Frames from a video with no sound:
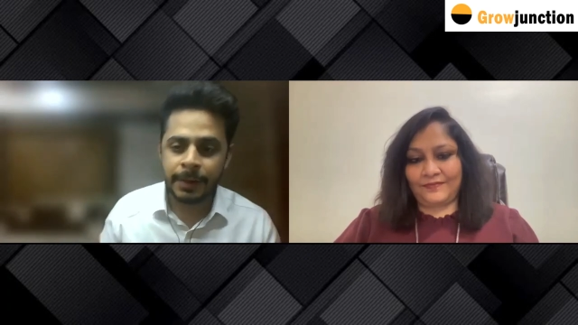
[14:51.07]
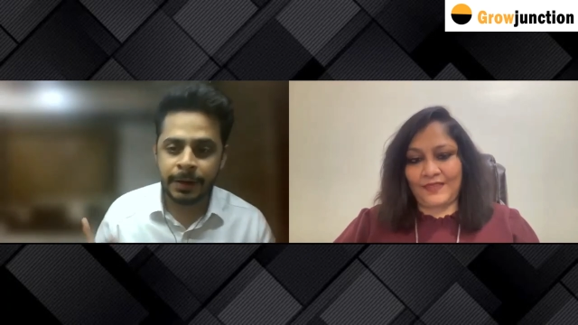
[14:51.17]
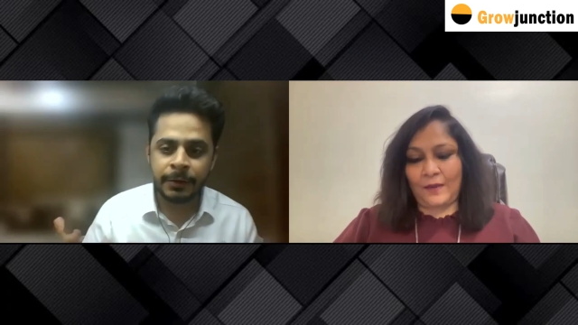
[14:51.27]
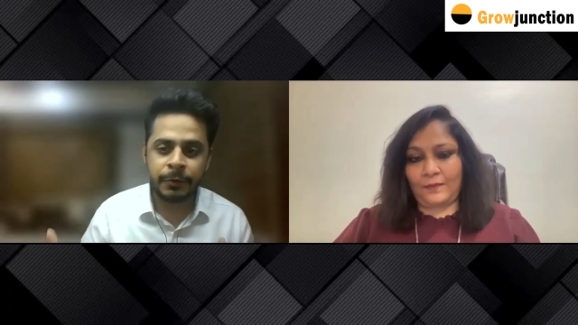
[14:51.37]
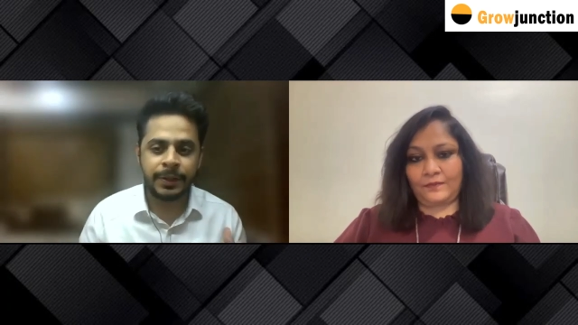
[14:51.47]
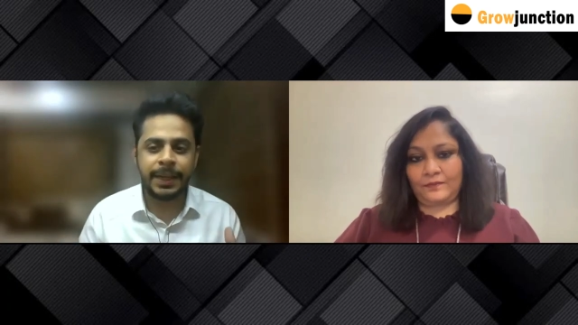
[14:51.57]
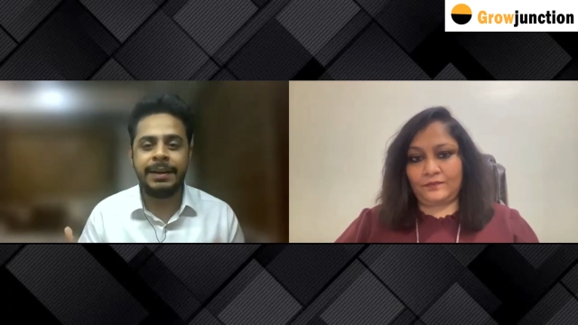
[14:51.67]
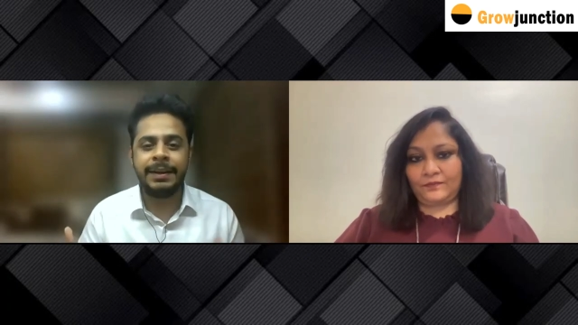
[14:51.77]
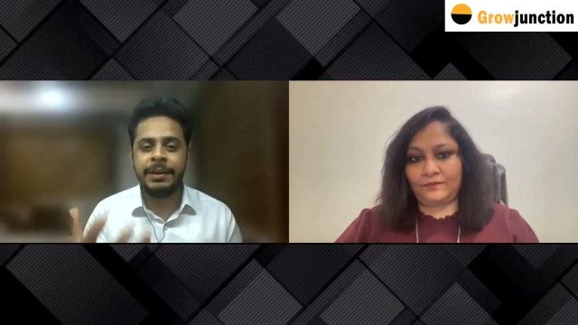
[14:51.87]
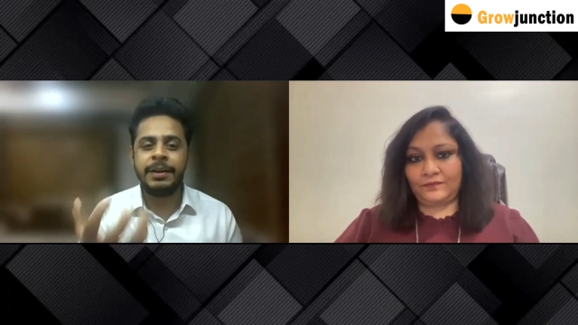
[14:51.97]
Speaker 1: uh, so
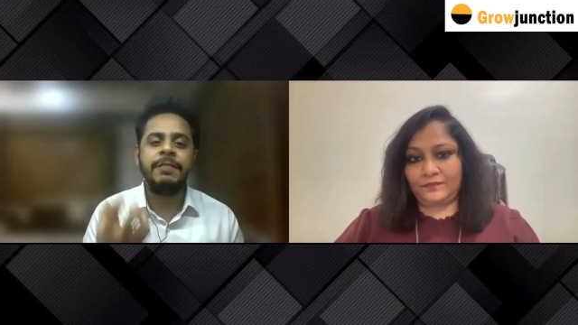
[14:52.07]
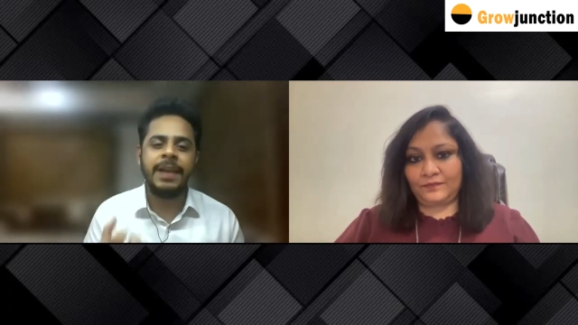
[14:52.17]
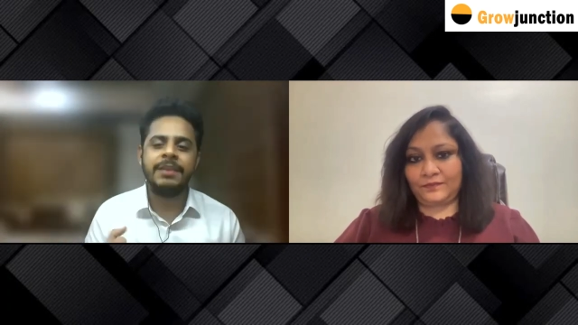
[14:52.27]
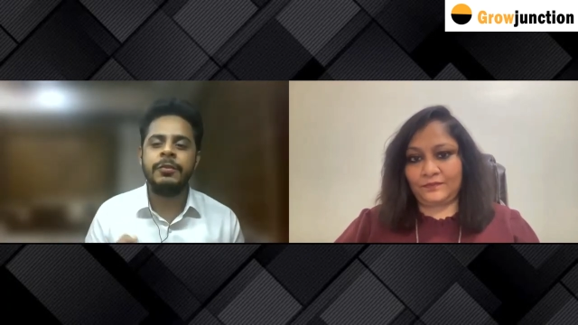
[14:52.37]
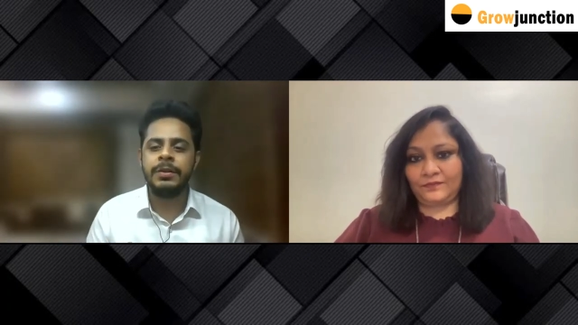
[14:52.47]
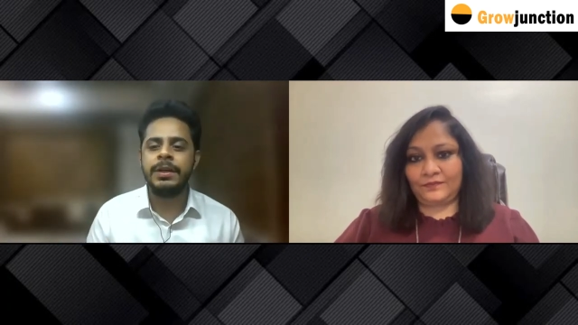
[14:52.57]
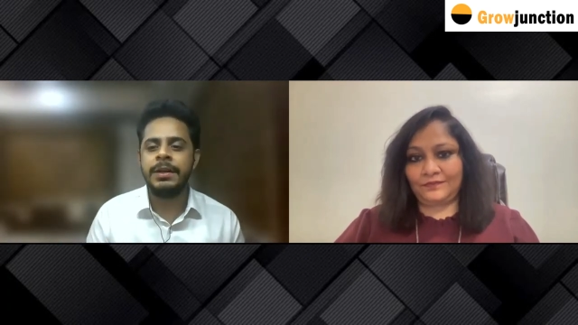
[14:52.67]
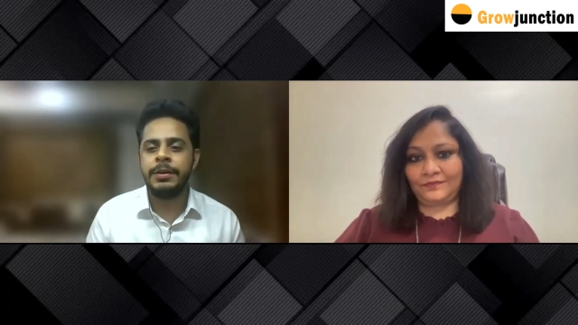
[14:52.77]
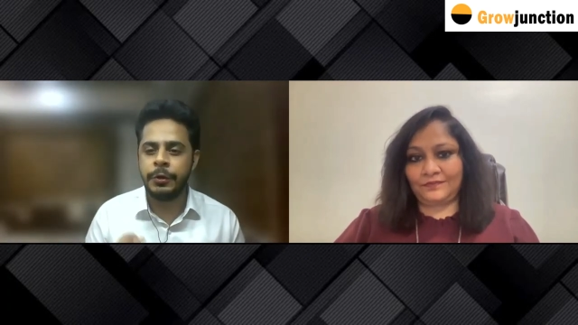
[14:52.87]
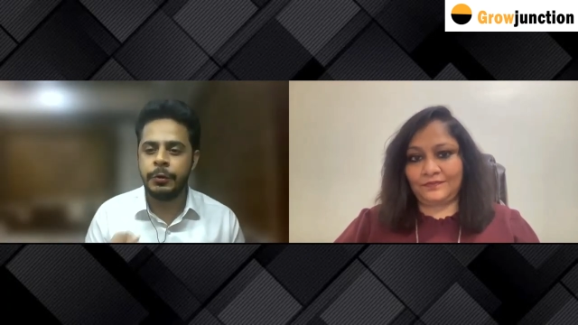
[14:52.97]
that it reflects to
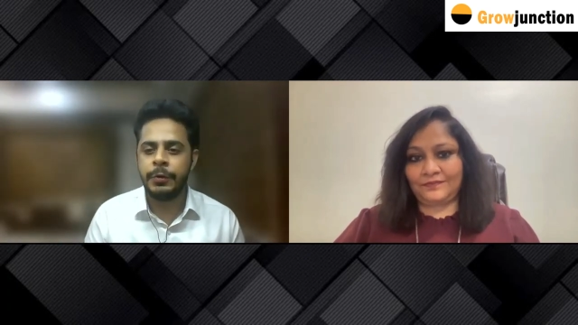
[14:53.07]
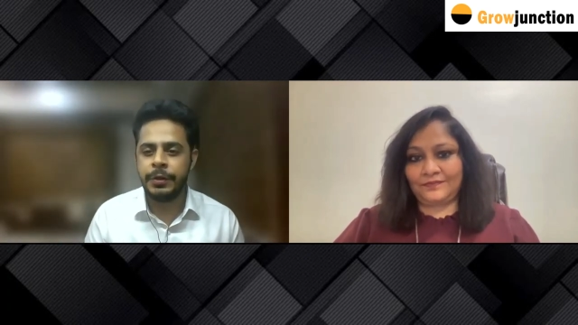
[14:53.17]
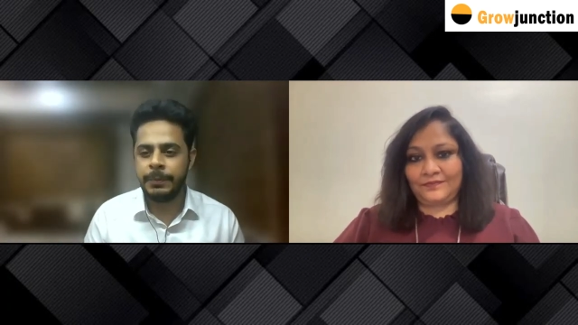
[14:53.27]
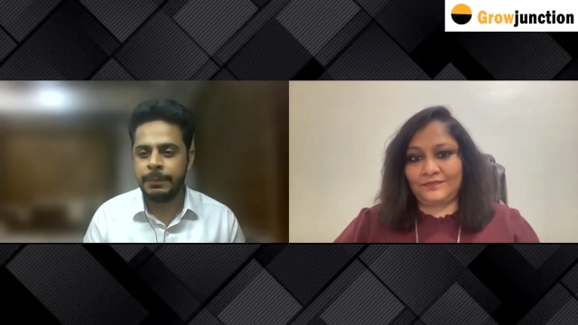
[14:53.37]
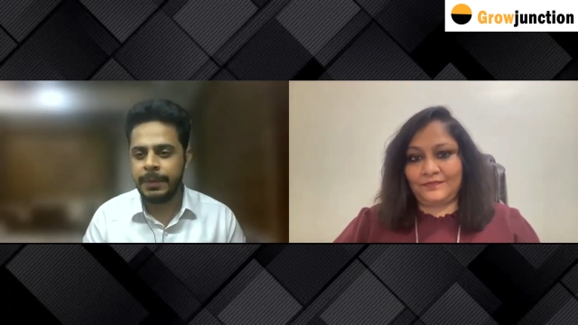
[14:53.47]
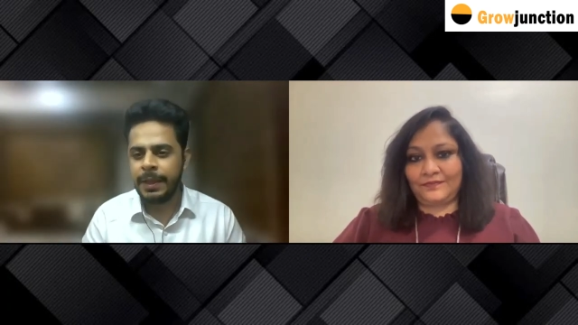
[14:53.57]
the recruiter.